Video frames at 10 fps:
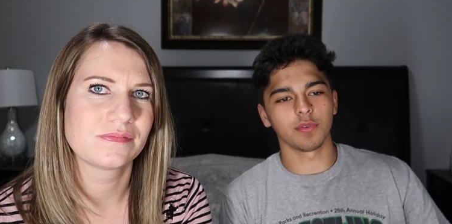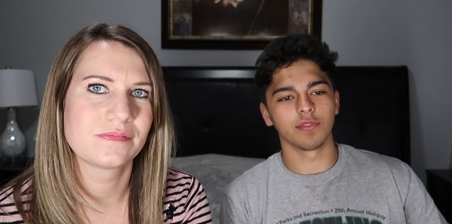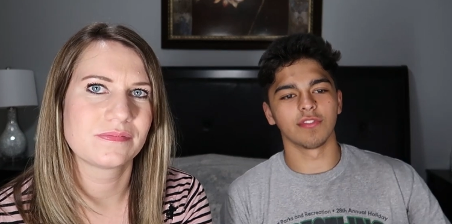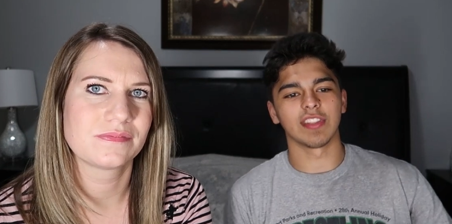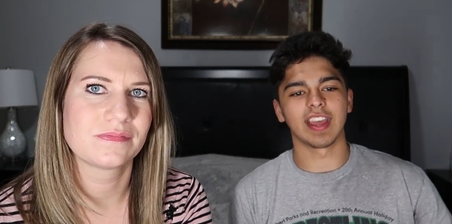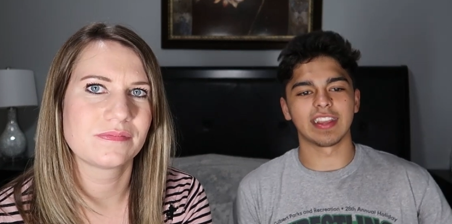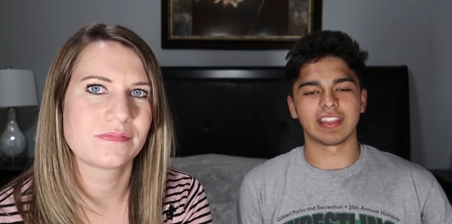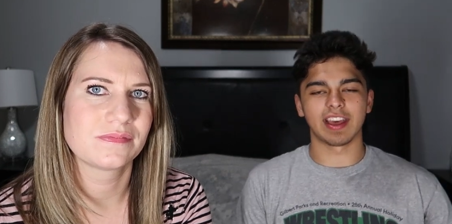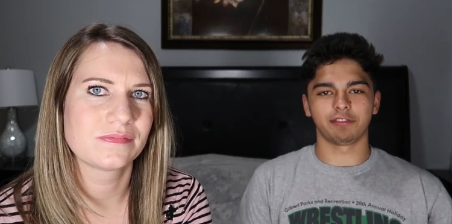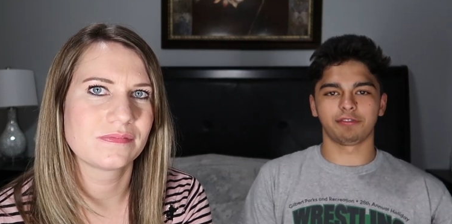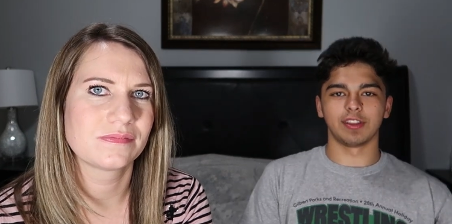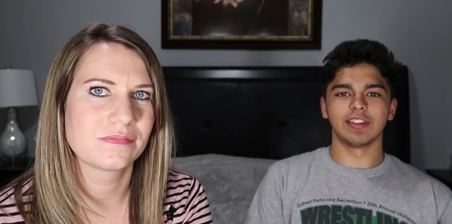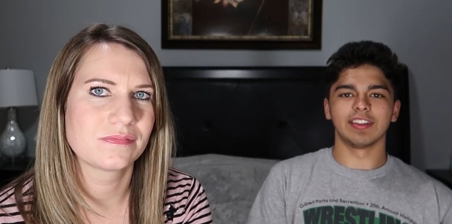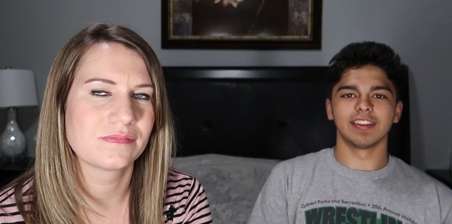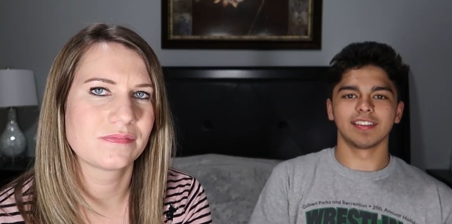Speaker 1: don't like that
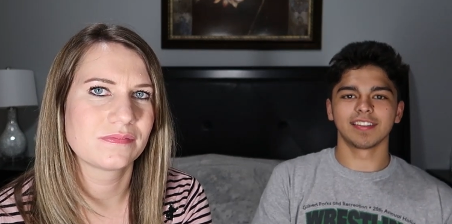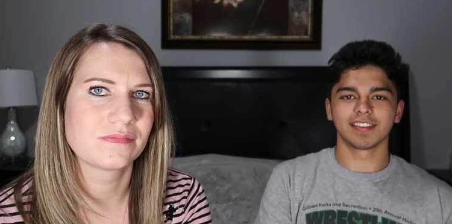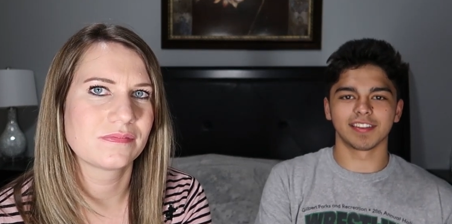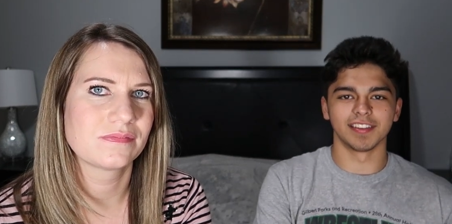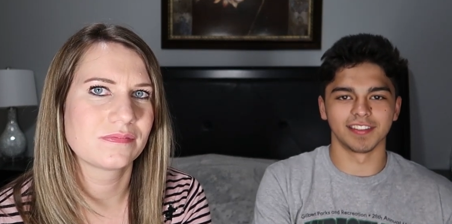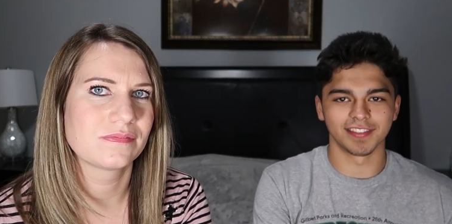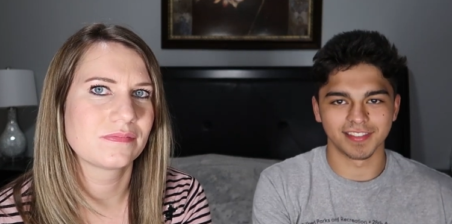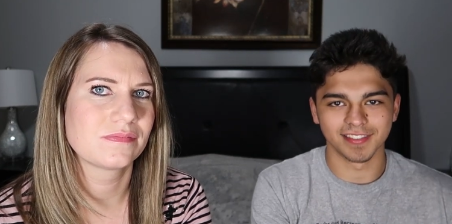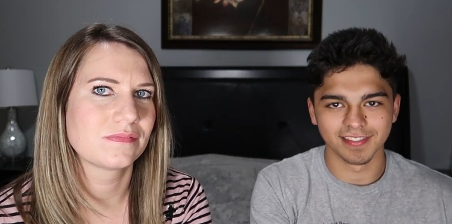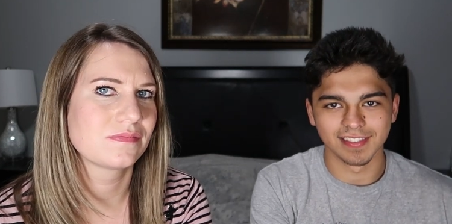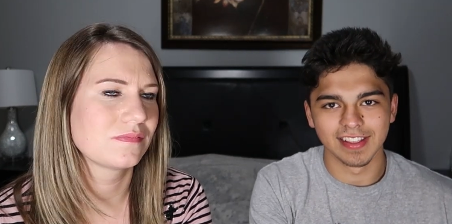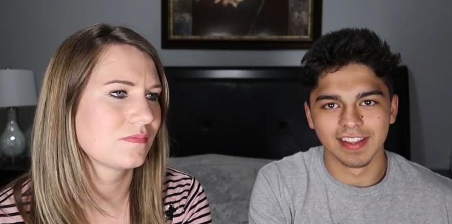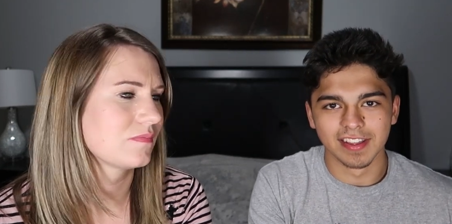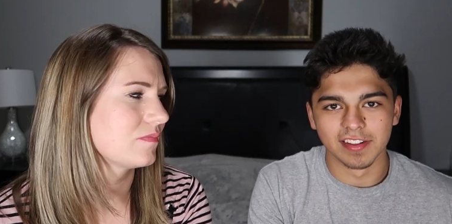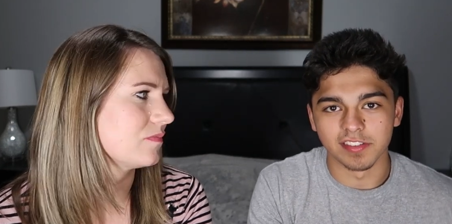feeling, because
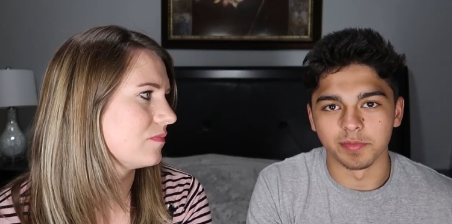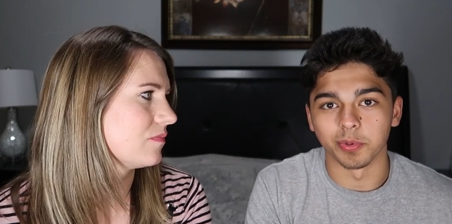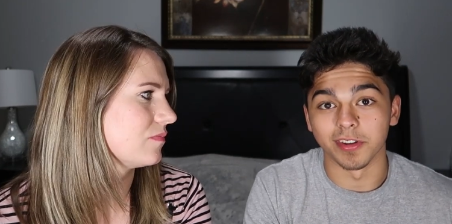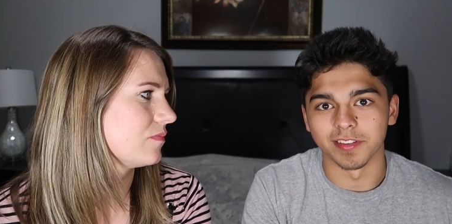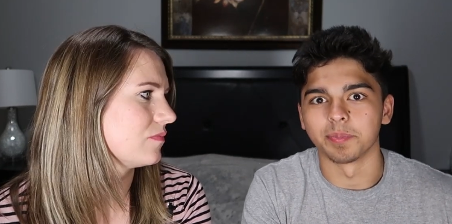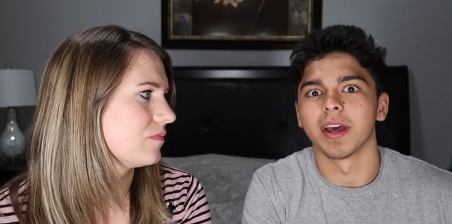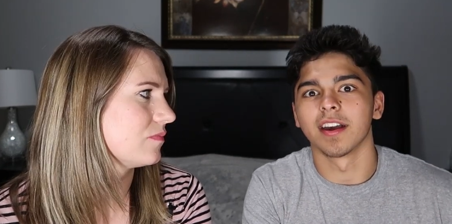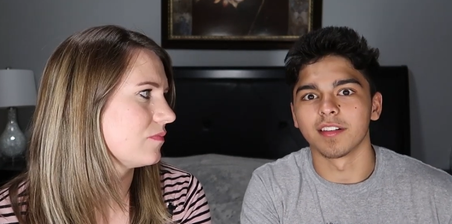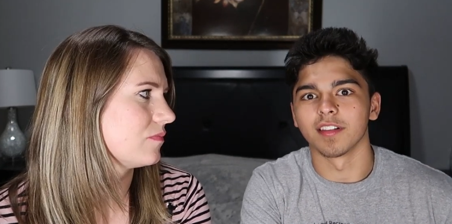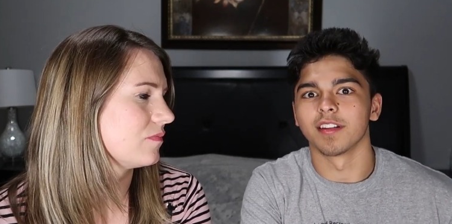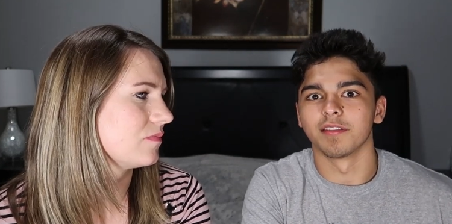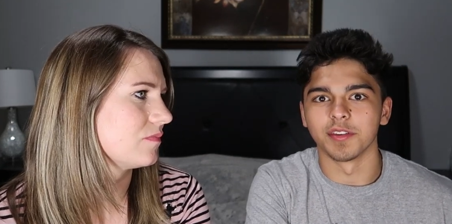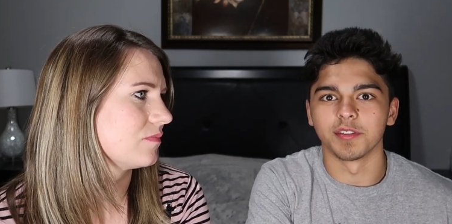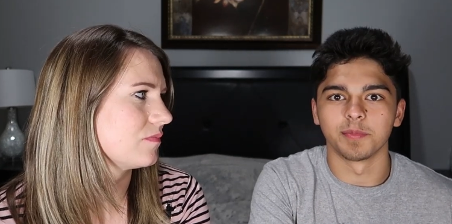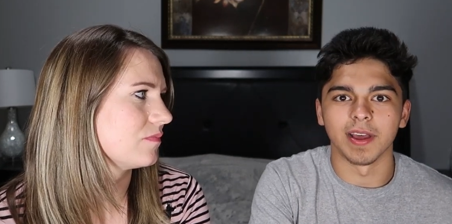it just brings back a lot of
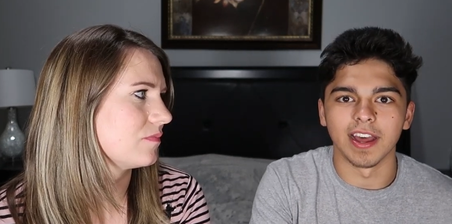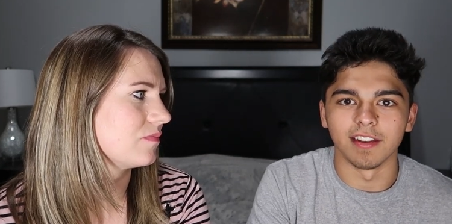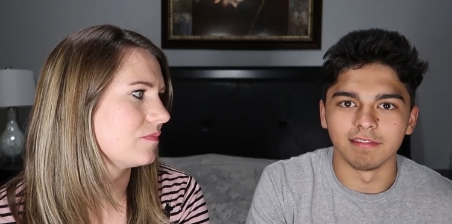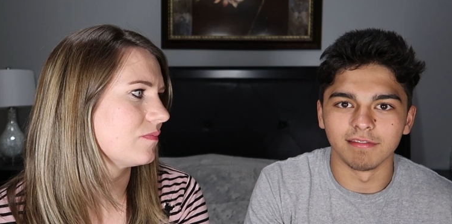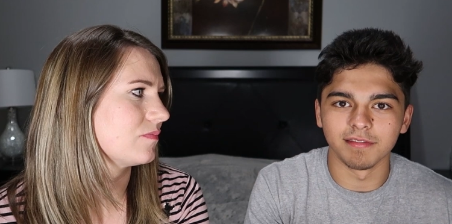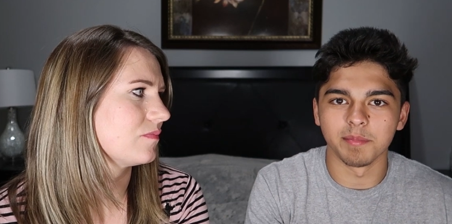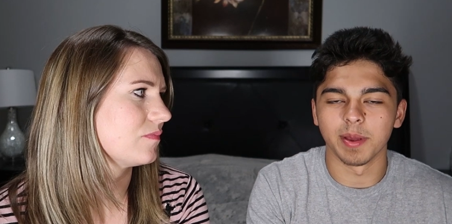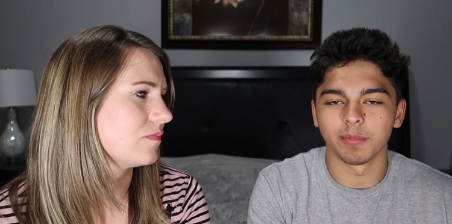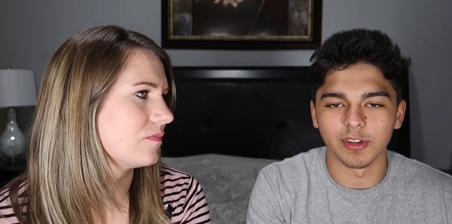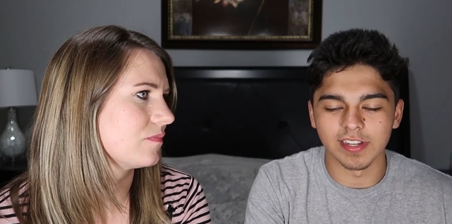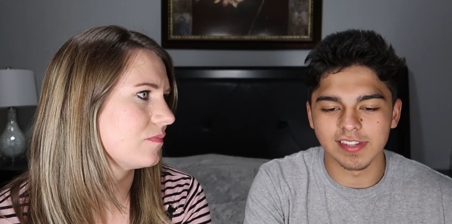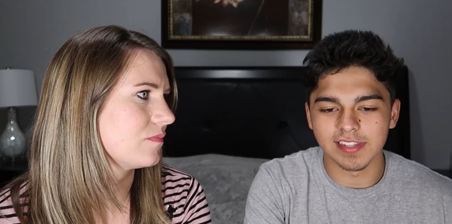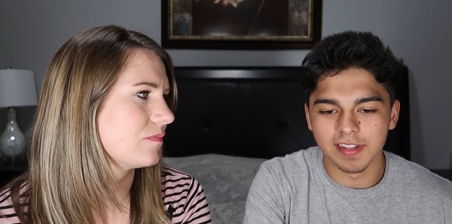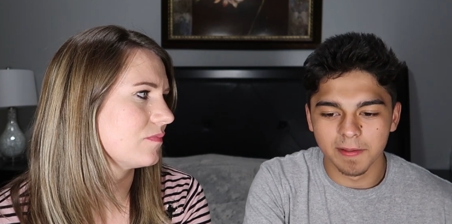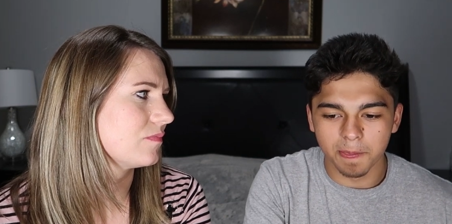those bad memories.